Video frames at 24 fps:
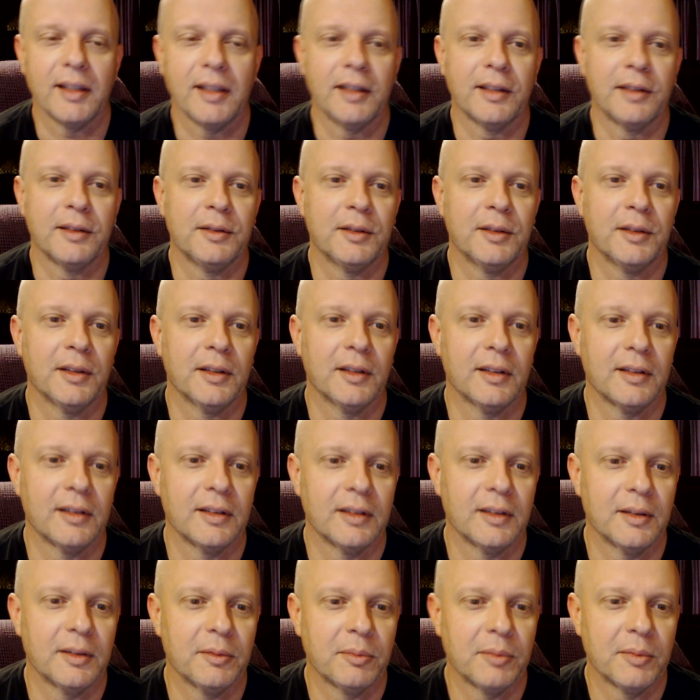And
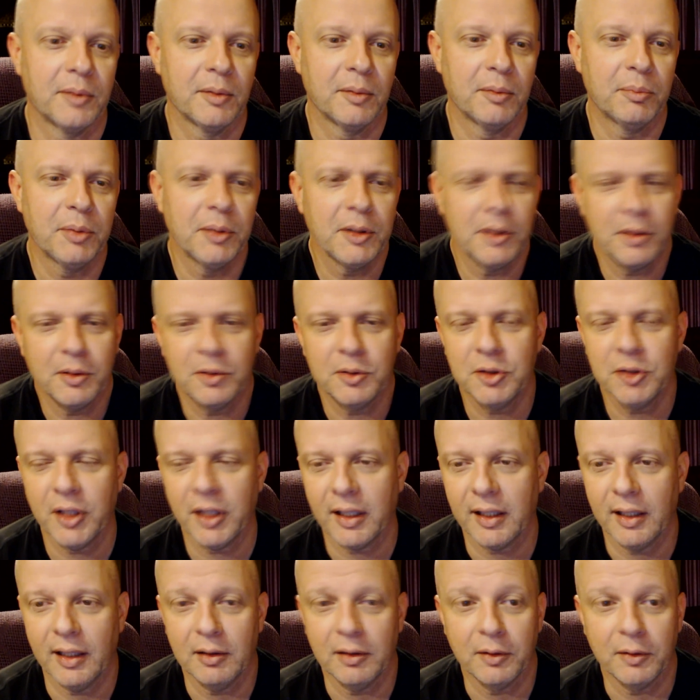uh, but you could
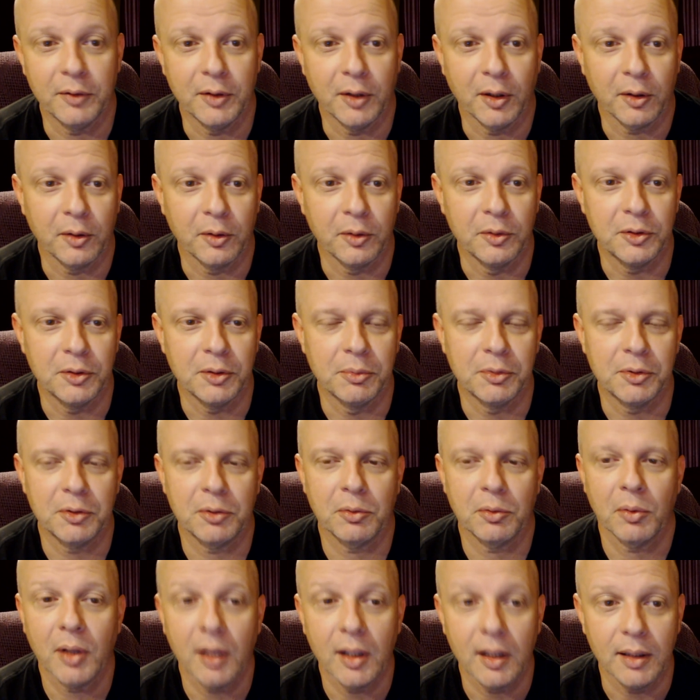check it out if you are. Go
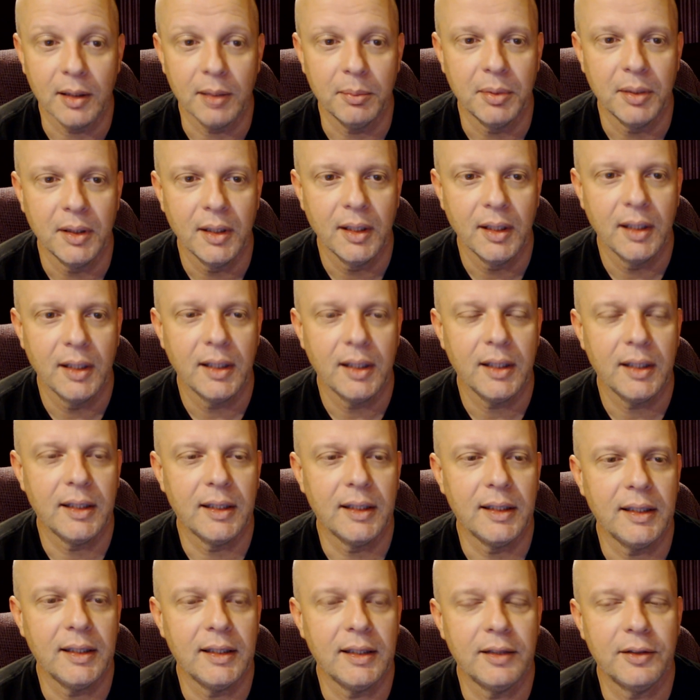subscribe.
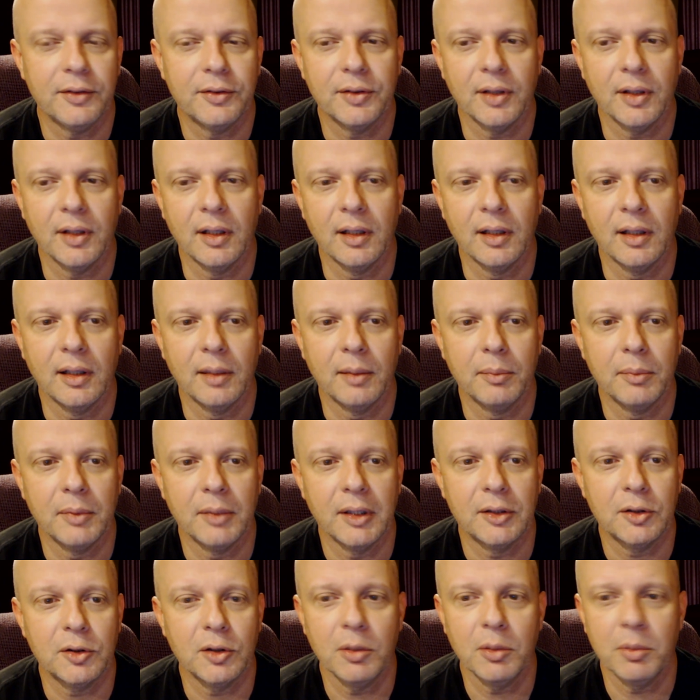It is um,
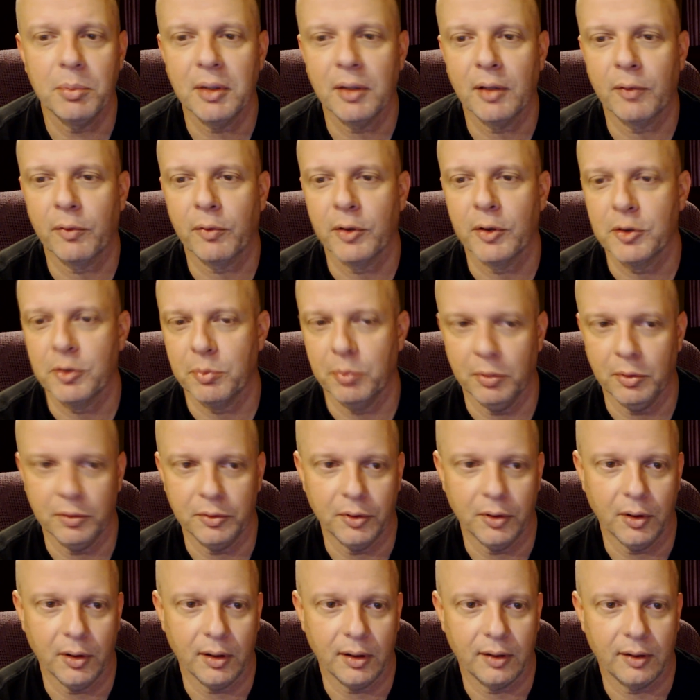it's going to be on French
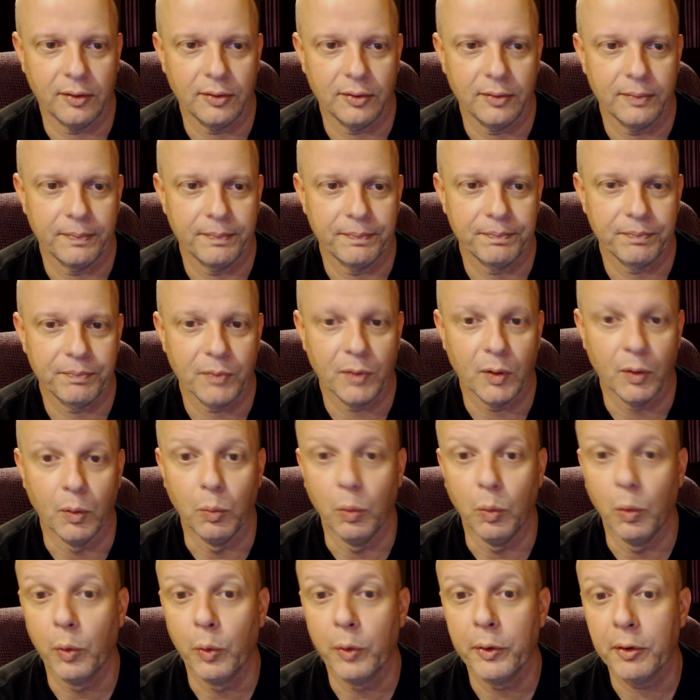bulldogs. The
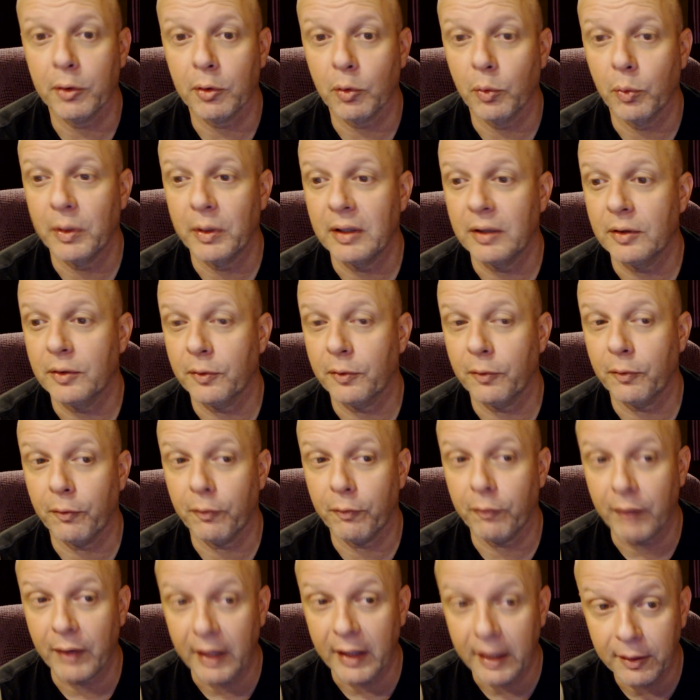warrior queen's
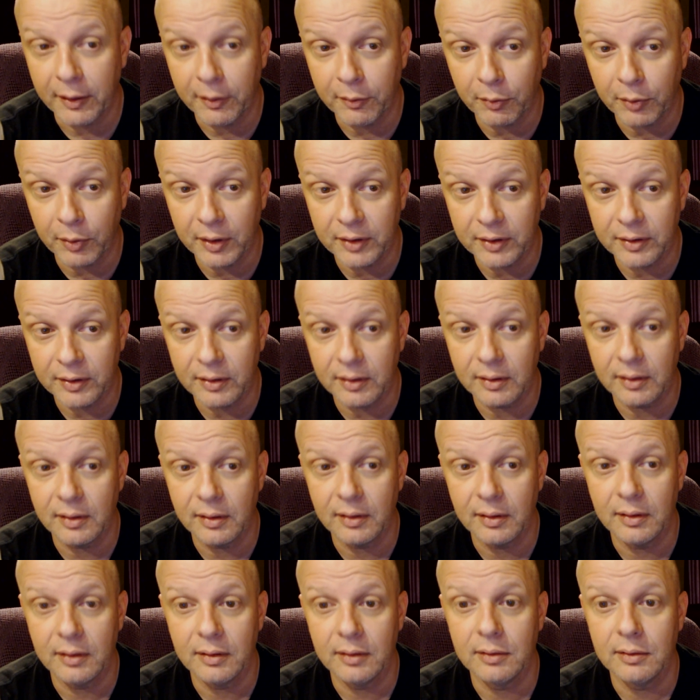favorite
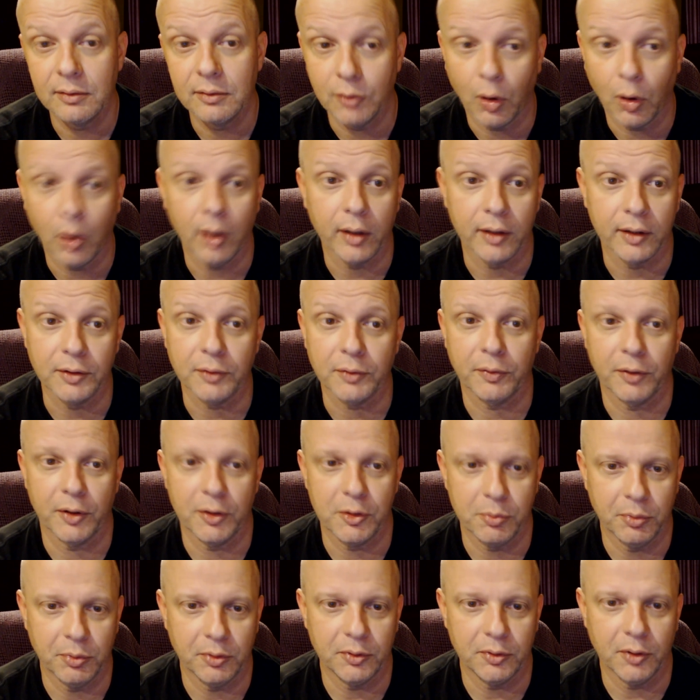dog is a
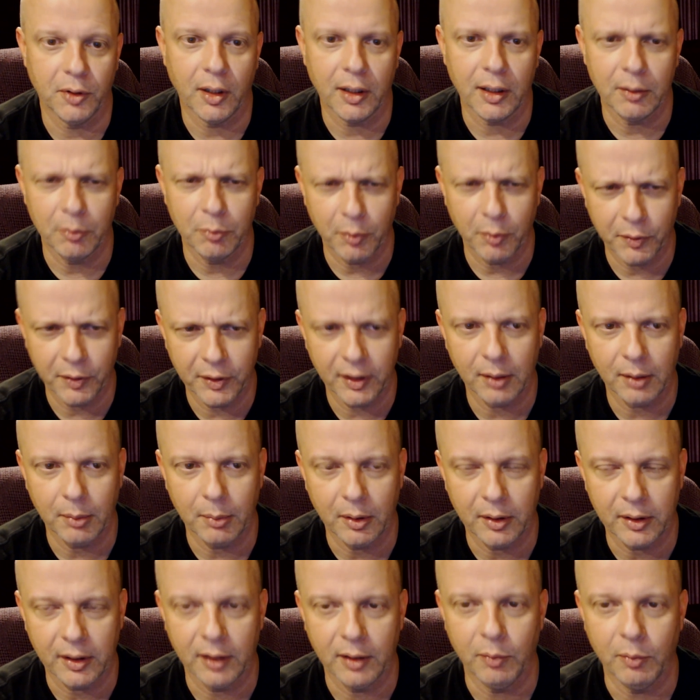French bulldog, and we're thinking
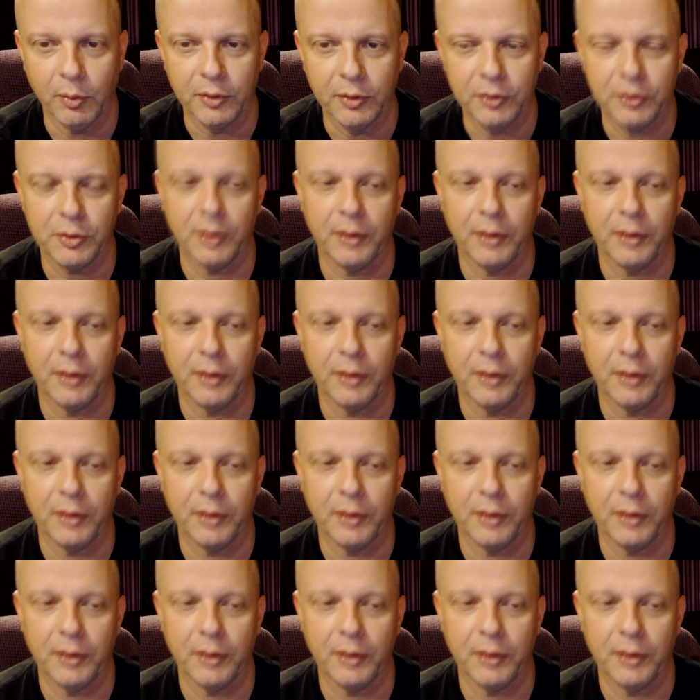about getting one.